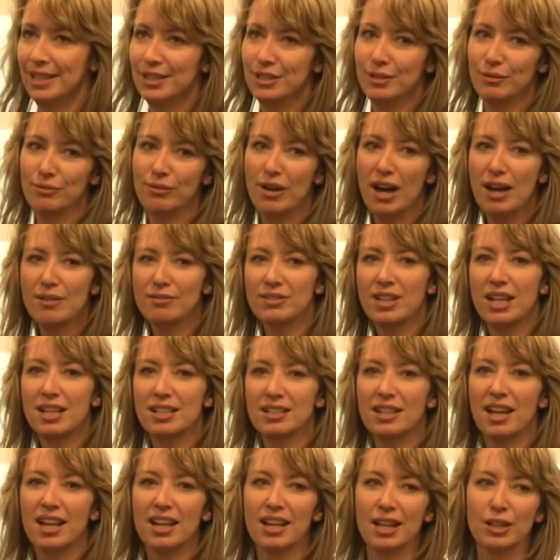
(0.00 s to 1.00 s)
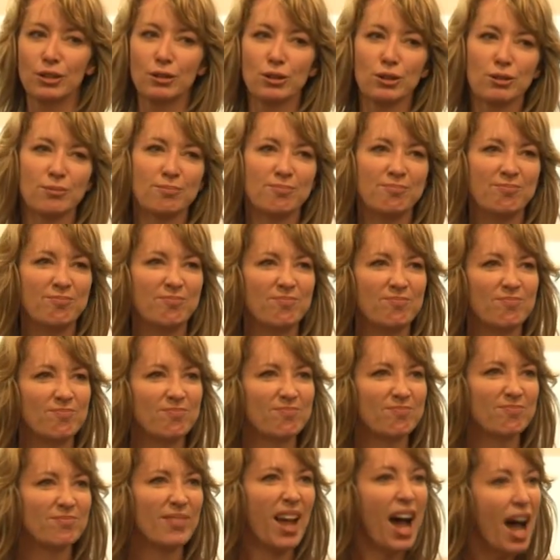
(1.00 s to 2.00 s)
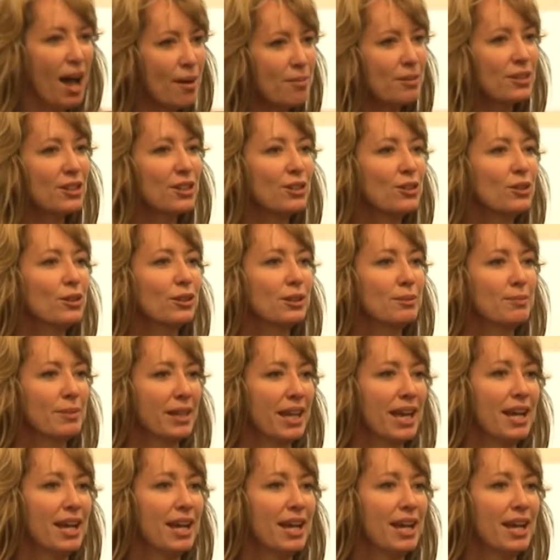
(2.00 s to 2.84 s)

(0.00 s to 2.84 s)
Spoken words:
So 5 days later, I thought, I'm going to call them